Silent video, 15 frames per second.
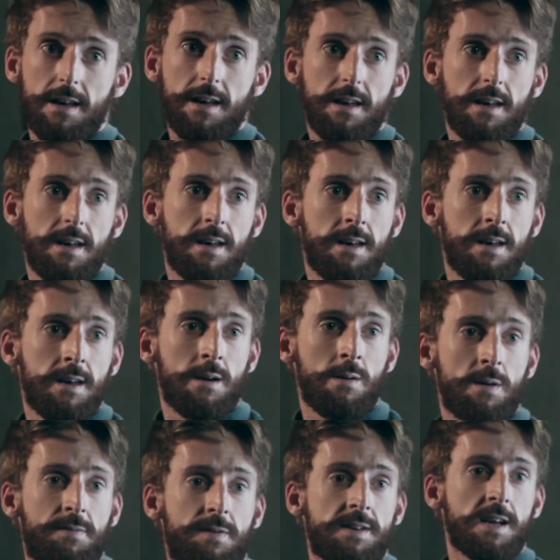get an experience like
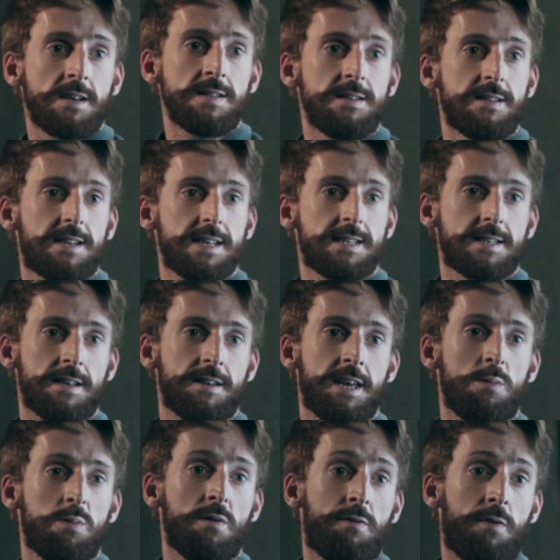this by my second
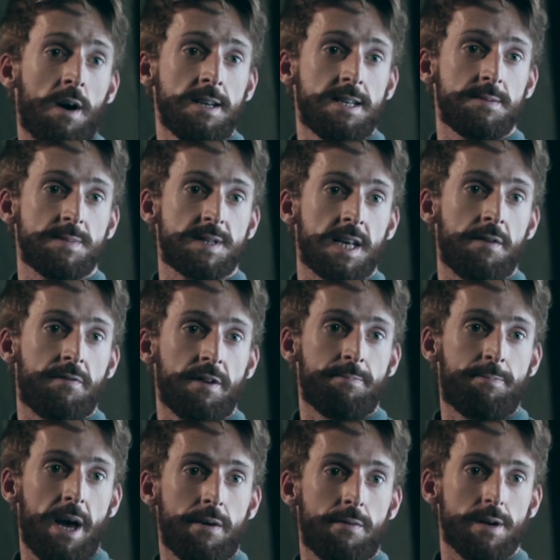year. So I
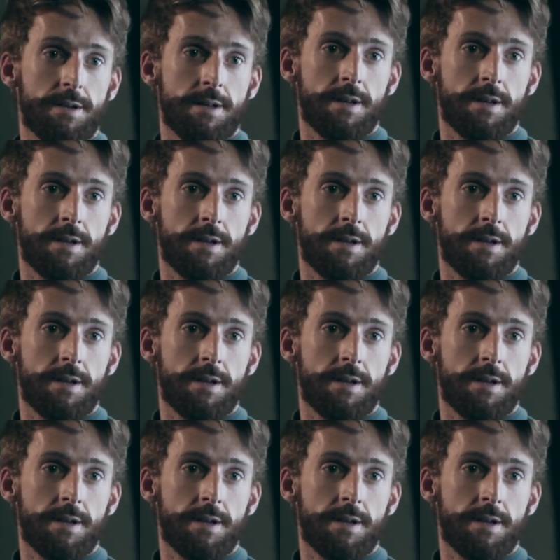can't imagine